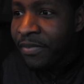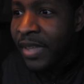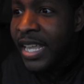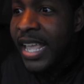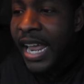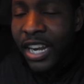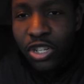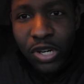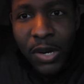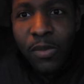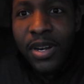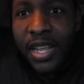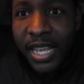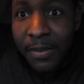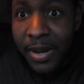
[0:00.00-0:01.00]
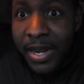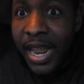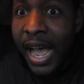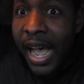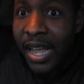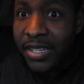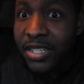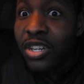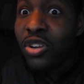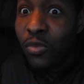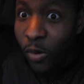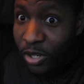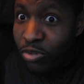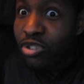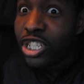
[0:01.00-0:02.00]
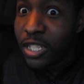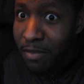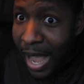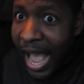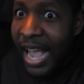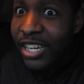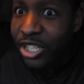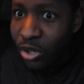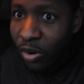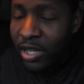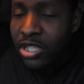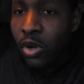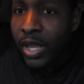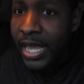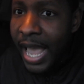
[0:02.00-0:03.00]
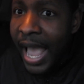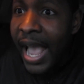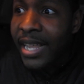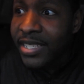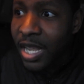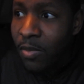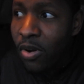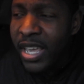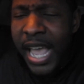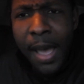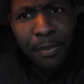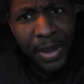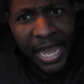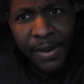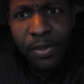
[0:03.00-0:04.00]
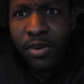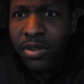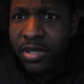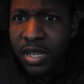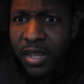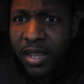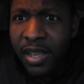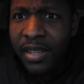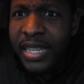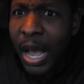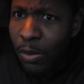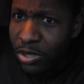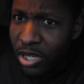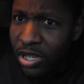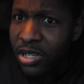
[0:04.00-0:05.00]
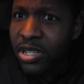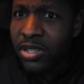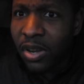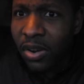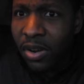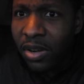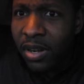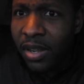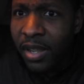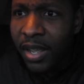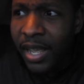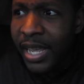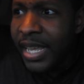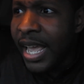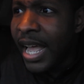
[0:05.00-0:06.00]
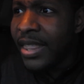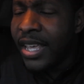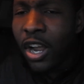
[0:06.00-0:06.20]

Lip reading: He had a joint with Nicki Minaj, which was a smash joint. So he had Papers, that was a good song. He had